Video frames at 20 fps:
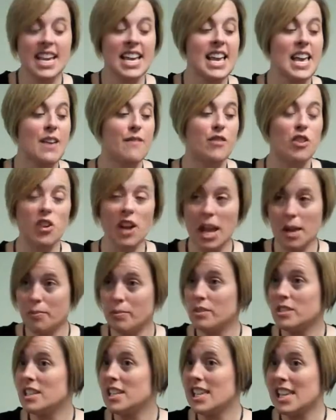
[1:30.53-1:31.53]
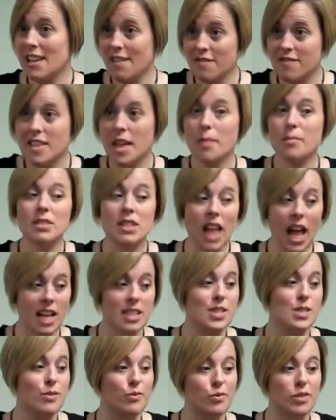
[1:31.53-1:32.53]
If you're able to give them
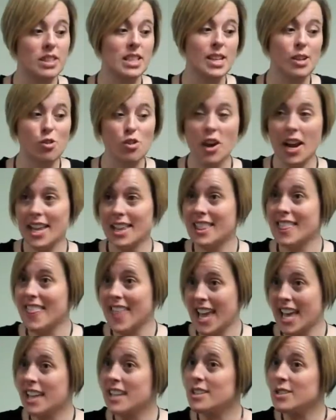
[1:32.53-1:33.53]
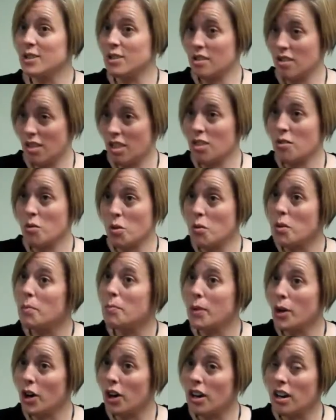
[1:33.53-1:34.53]
lots of really great things through a
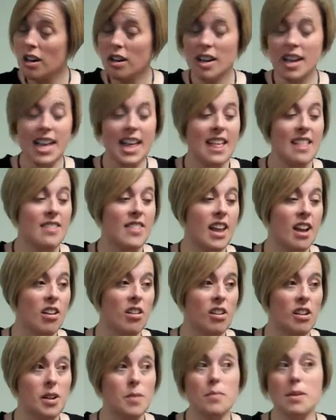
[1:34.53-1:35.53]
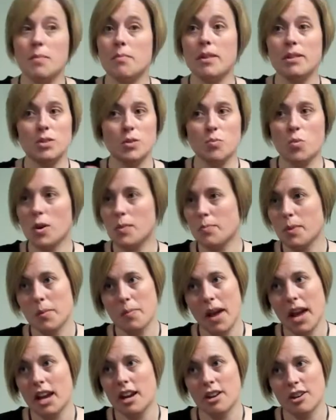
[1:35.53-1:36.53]
book, they're going to be much more
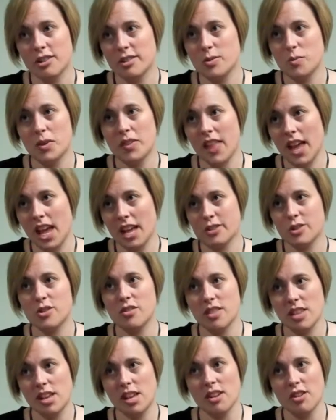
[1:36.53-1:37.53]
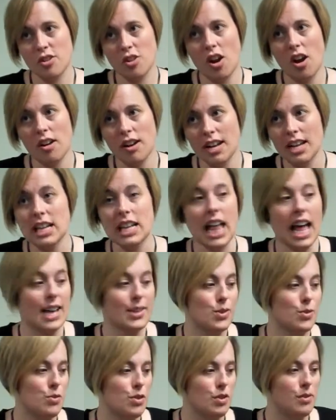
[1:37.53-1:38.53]
prepared when they enter the kindergarten
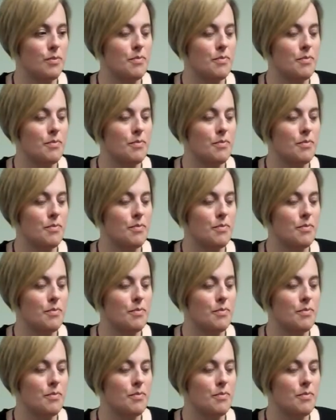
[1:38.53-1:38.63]
classroom.